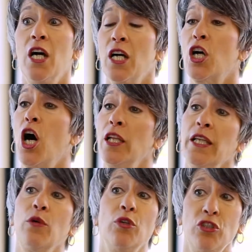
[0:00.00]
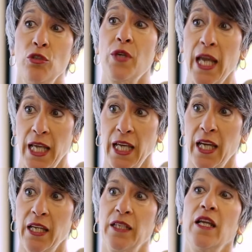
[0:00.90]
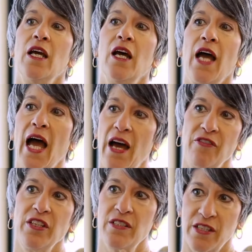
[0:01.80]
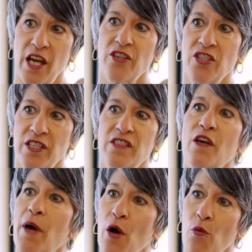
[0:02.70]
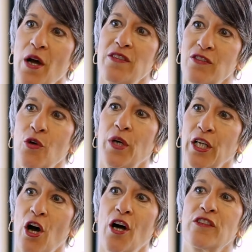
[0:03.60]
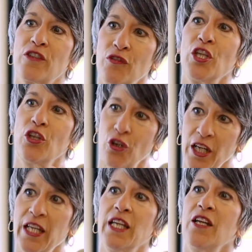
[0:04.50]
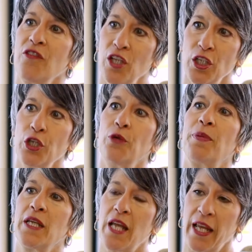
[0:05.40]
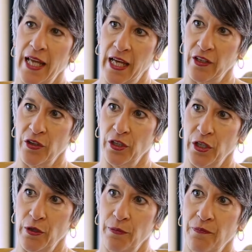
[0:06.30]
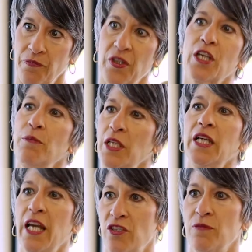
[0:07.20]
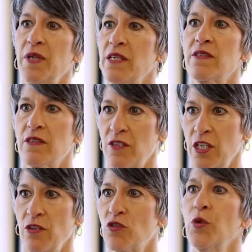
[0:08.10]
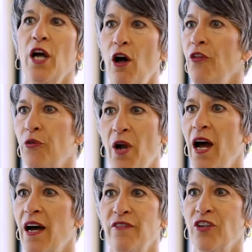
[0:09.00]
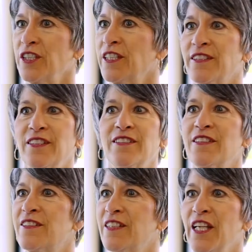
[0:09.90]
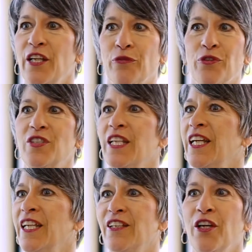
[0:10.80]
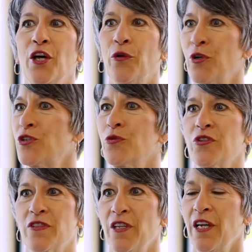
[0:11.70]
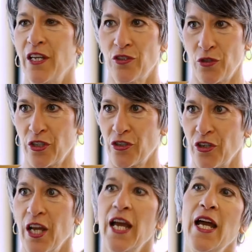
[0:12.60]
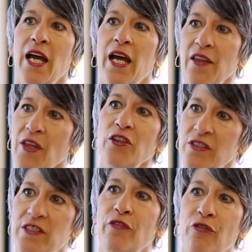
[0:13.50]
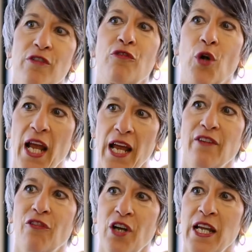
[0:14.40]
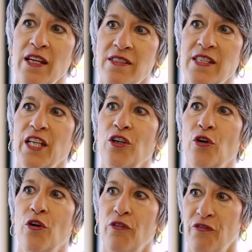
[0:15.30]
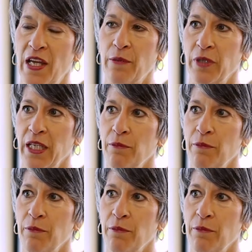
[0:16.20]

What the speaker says: calling when you can, having discussions about what's going on so that you're in the loop and not out of the loop. The communication piece is huge. We all thrive on consistency, routine, rituals, and structure. And that looks different for every single family.